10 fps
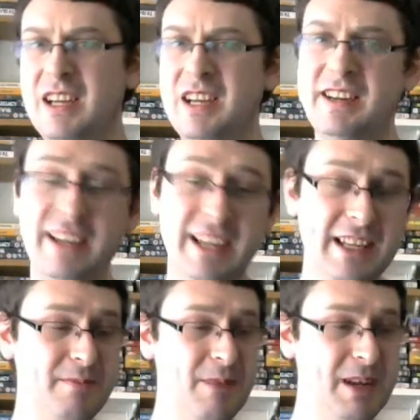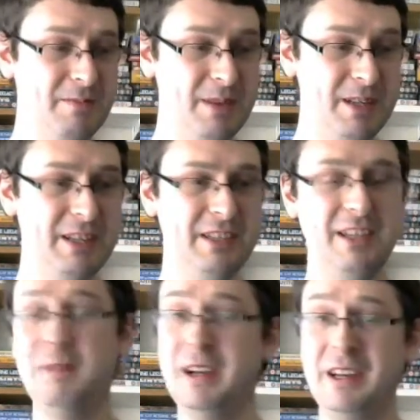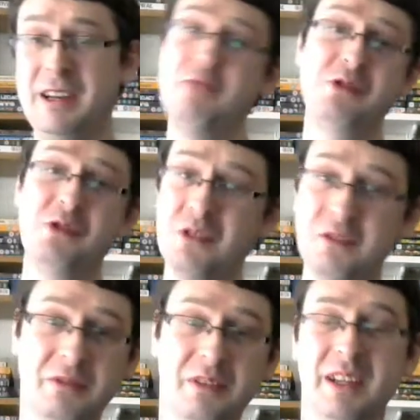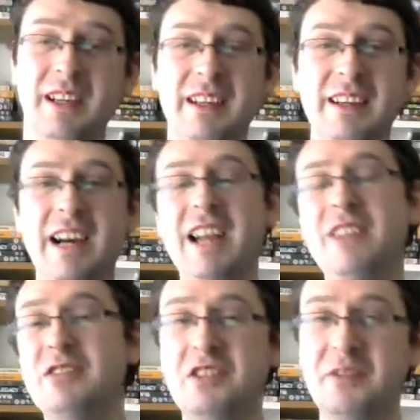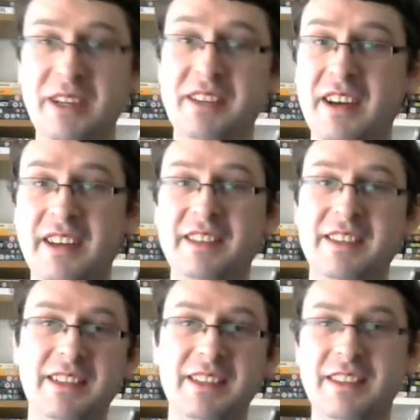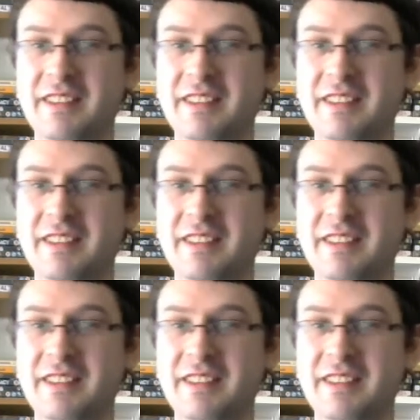he has his best buddy, seemingly Nelson, and he got two interns.